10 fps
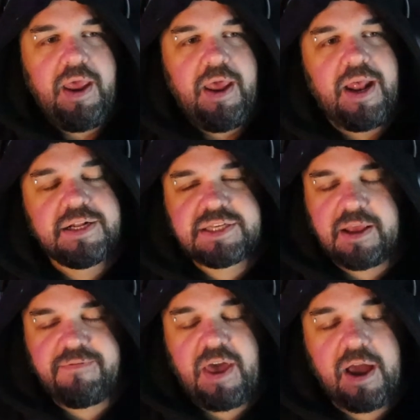And it's like
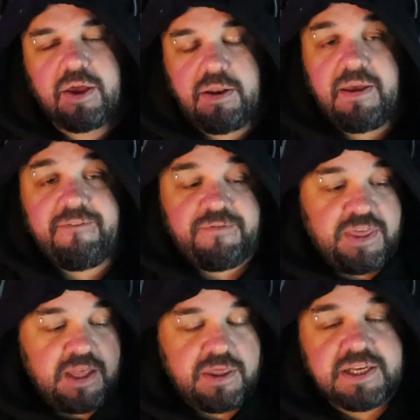if that could, if
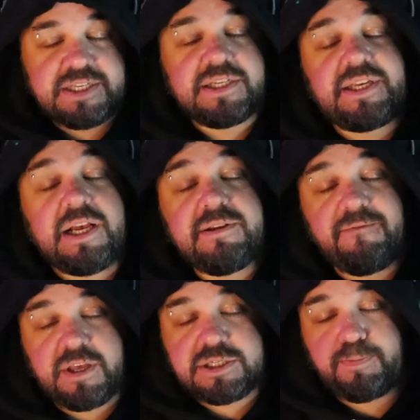the, the success of
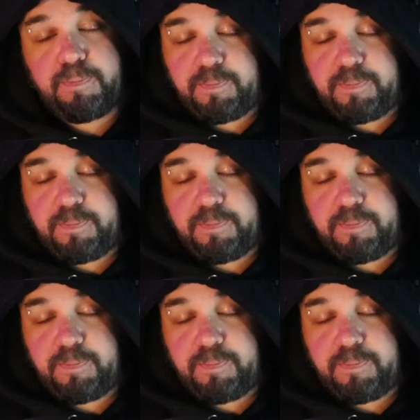this